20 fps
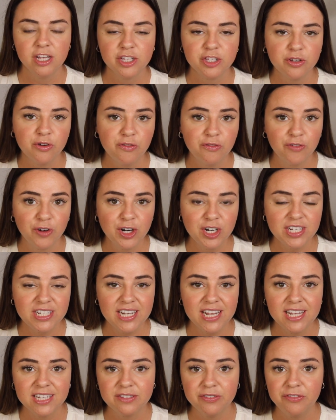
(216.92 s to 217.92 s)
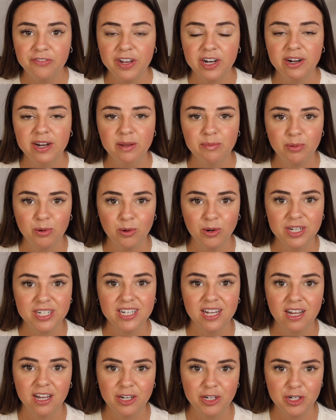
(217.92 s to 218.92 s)
So first, it's very important
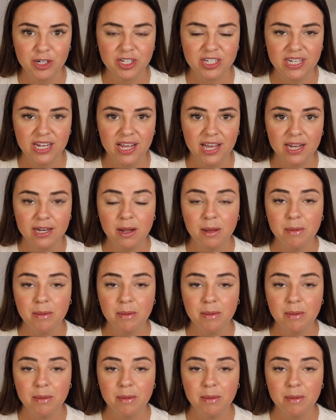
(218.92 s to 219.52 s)
to understand